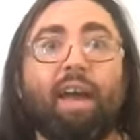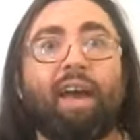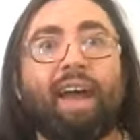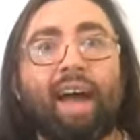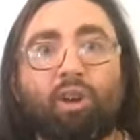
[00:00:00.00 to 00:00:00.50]

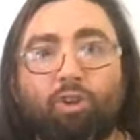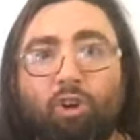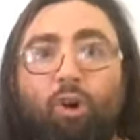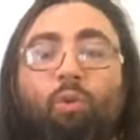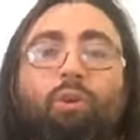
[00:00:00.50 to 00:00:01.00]
and how to
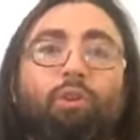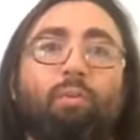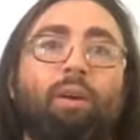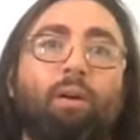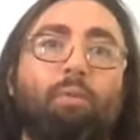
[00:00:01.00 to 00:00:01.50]
know when you're
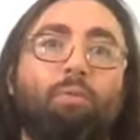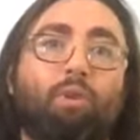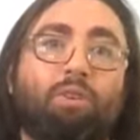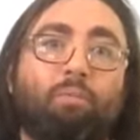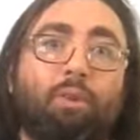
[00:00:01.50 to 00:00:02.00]
becoming more
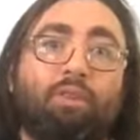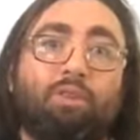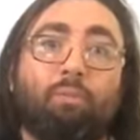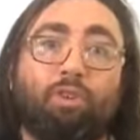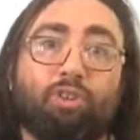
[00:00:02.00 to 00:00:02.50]

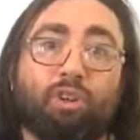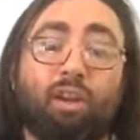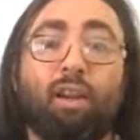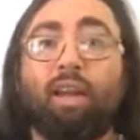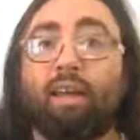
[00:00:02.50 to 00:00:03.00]
spiritually mature.